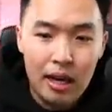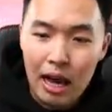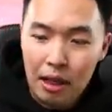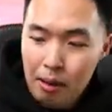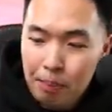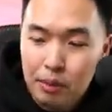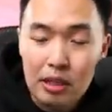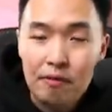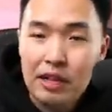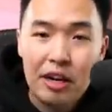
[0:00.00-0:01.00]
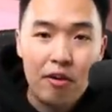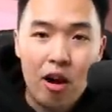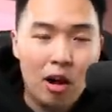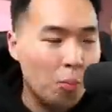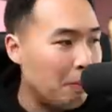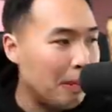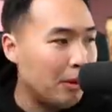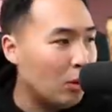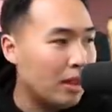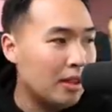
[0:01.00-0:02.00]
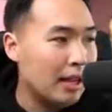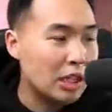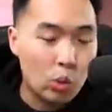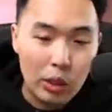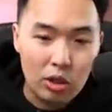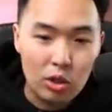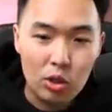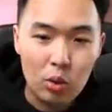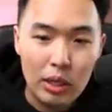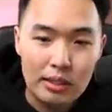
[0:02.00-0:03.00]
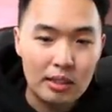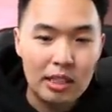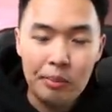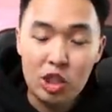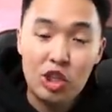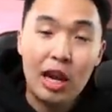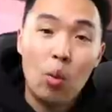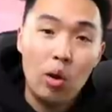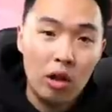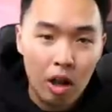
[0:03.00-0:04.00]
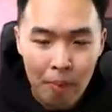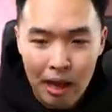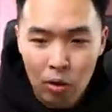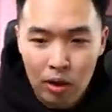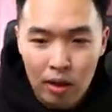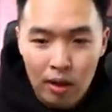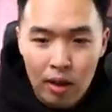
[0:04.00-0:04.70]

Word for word: I, I believe later on, maybe within the next week or two weeks, the stimulus check will come out.